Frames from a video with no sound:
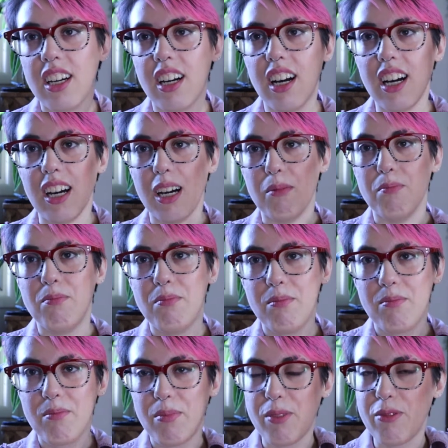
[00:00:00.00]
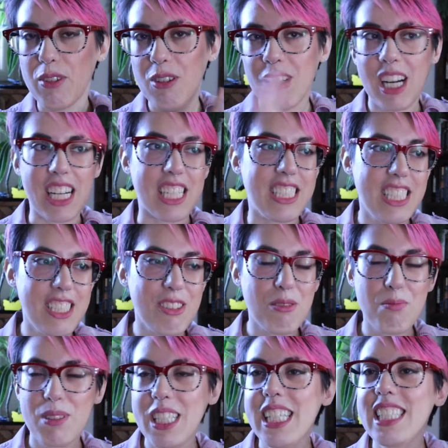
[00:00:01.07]
Um, Before I continue,
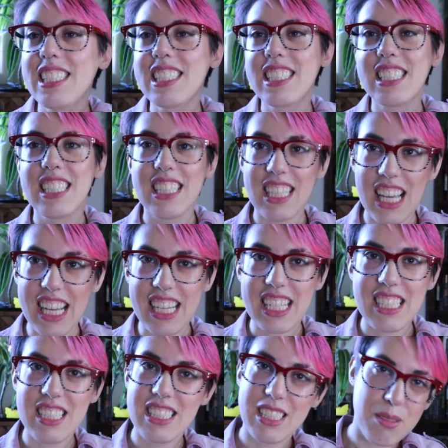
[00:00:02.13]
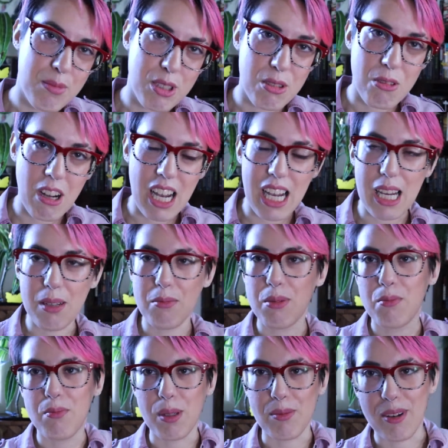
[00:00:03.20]
please like, subscribe,
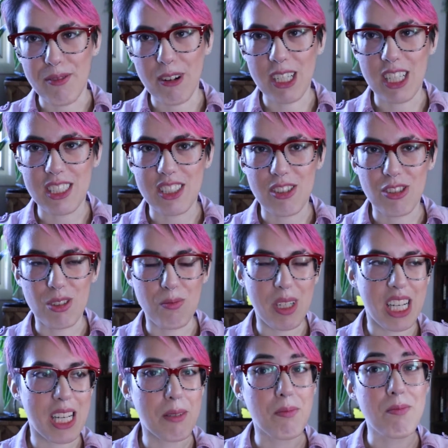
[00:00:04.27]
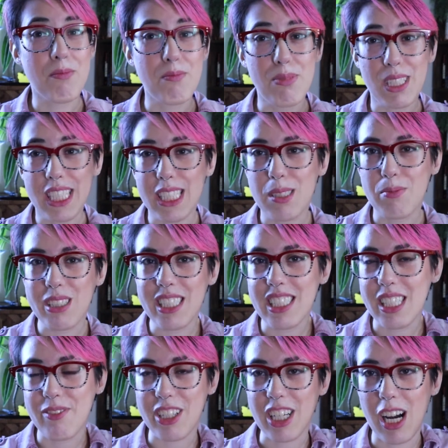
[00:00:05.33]
be my friend on social media. Please, please
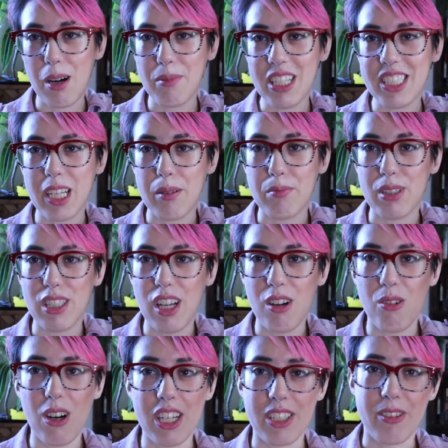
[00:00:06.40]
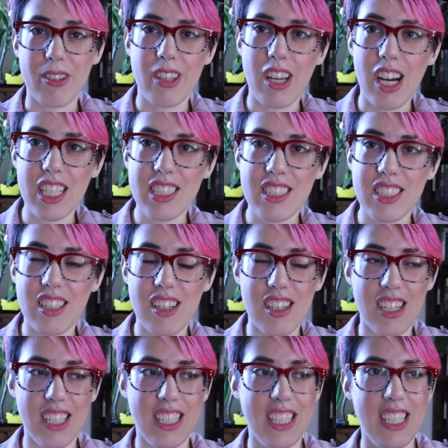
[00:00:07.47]
leave a comment down below on your thoughts
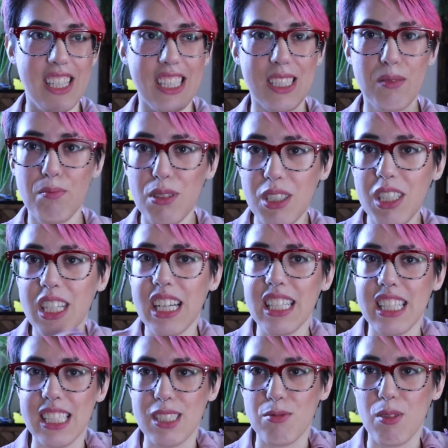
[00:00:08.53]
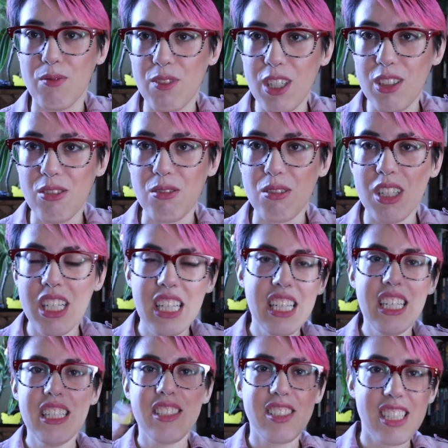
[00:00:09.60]
on this book and this review,
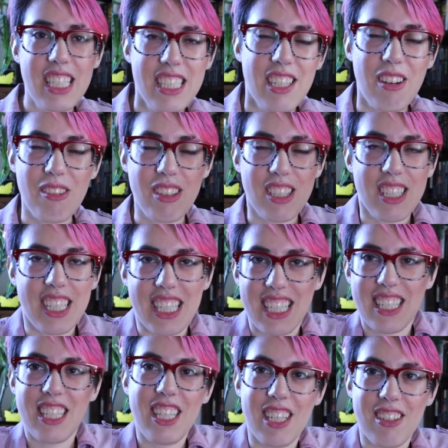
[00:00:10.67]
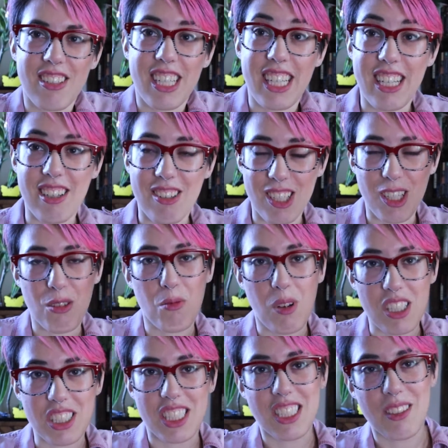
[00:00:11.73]
so that I know that like you're here, you're
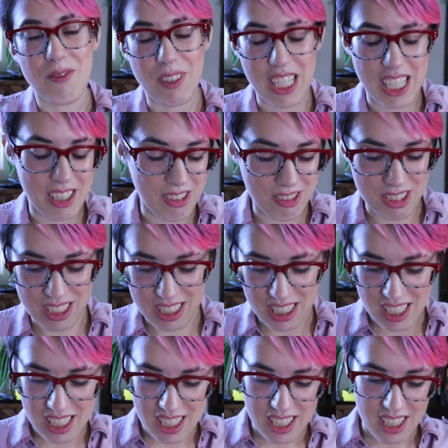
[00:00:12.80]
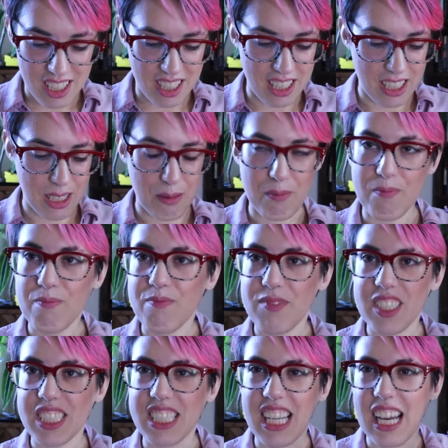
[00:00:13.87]
watching the videos. Um,
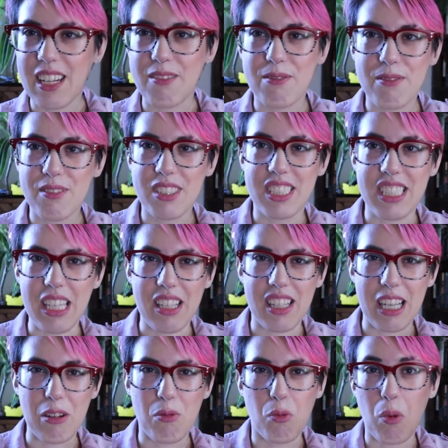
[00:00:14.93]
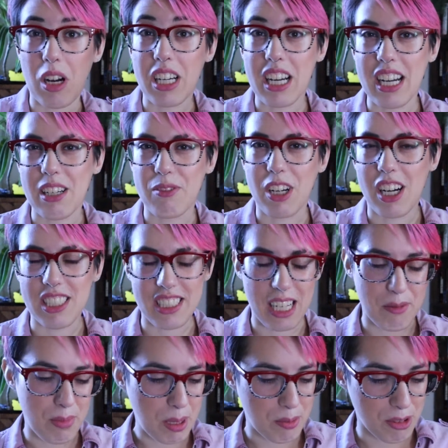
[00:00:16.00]
just kind of see like what kind of
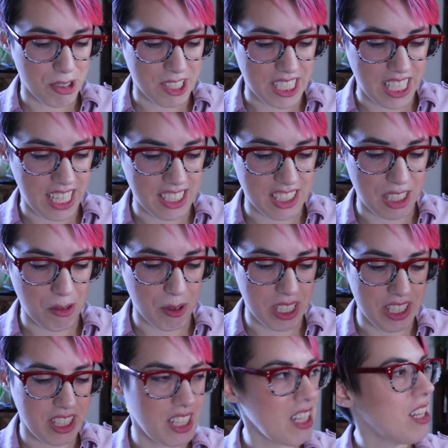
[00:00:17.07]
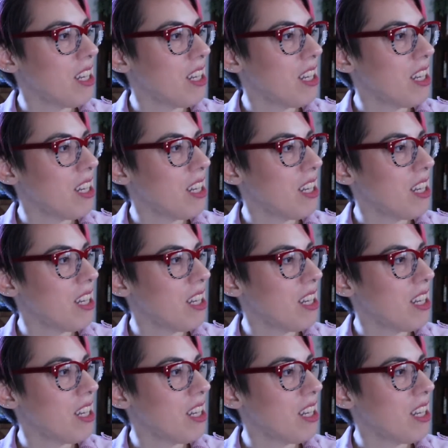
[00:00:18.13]
content people are engaging with.